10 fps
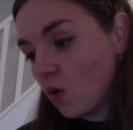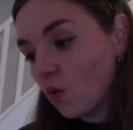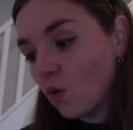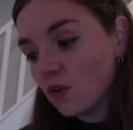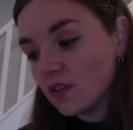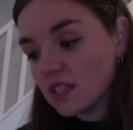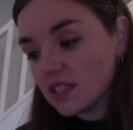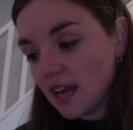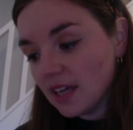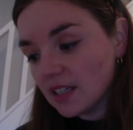or the
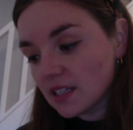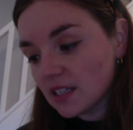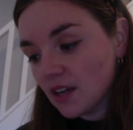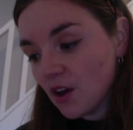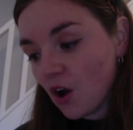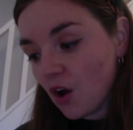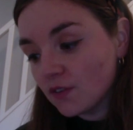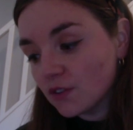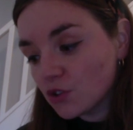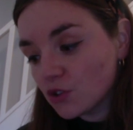sight of
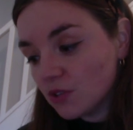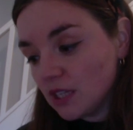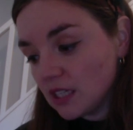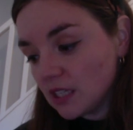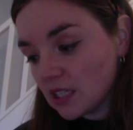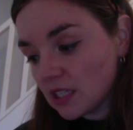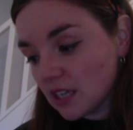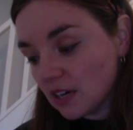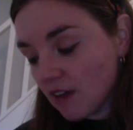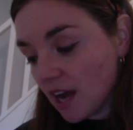the trees
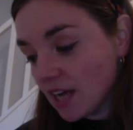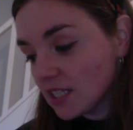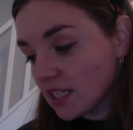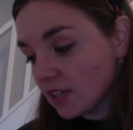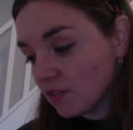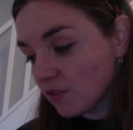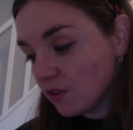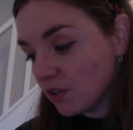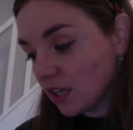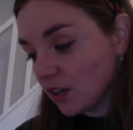rising and
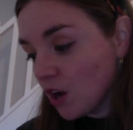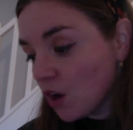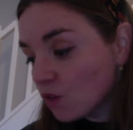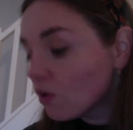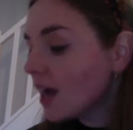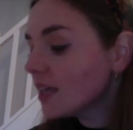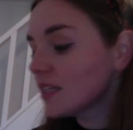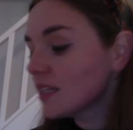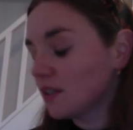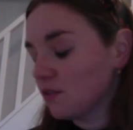falling
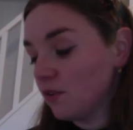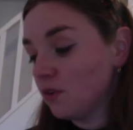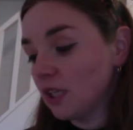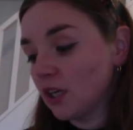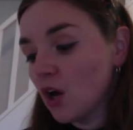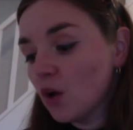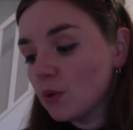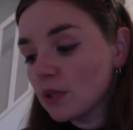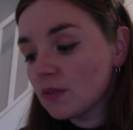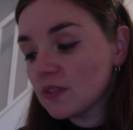
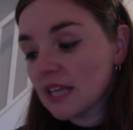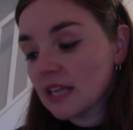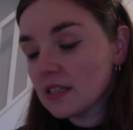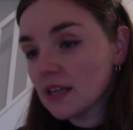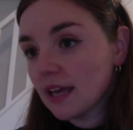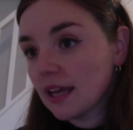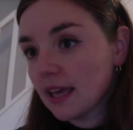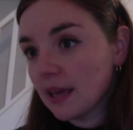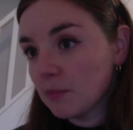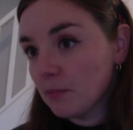would have sent
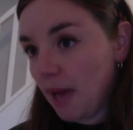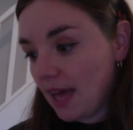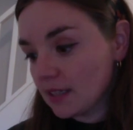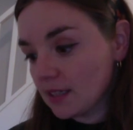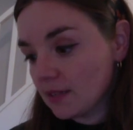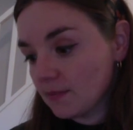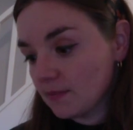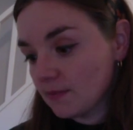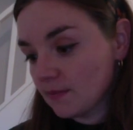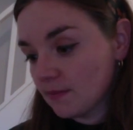him bad.
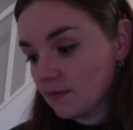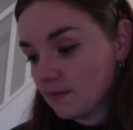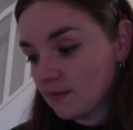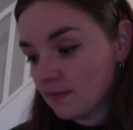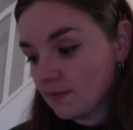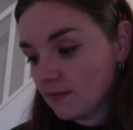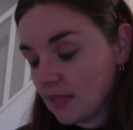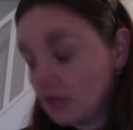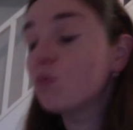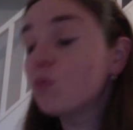
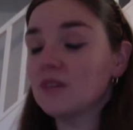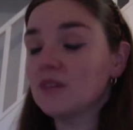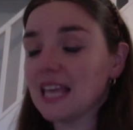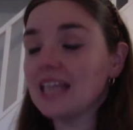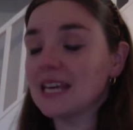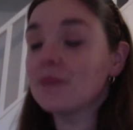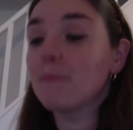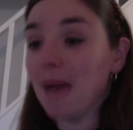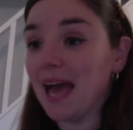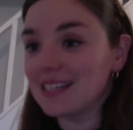It would have sent him
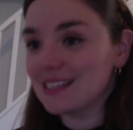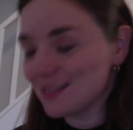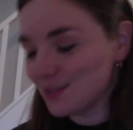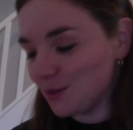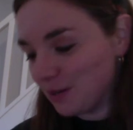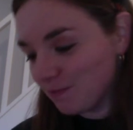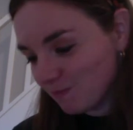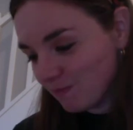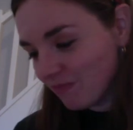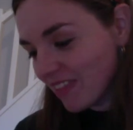mad, sorry.
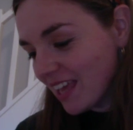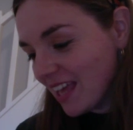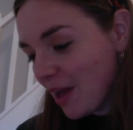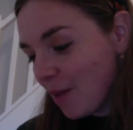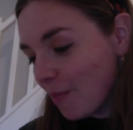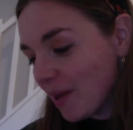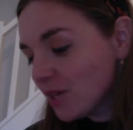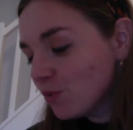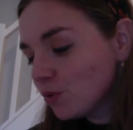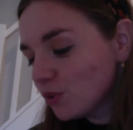But he
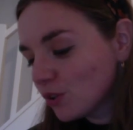would